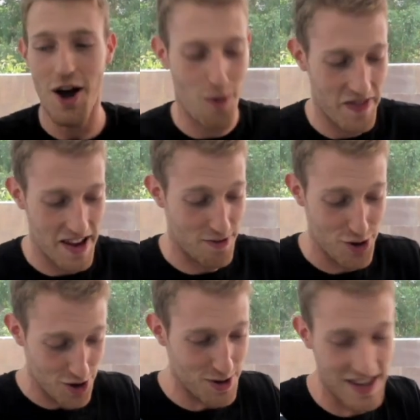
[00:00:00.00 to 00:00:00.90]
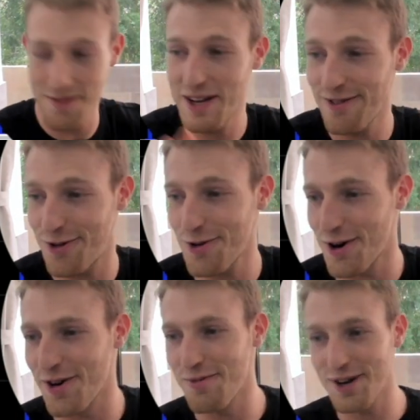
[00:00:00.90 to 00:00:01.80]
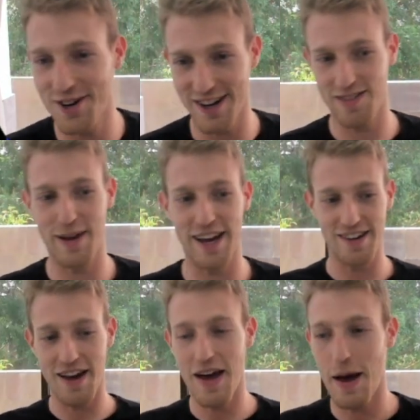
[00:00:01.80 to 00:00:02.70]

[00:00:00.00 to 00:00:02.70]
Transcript: If you don't know what that means, don't worry, we're going to explain it.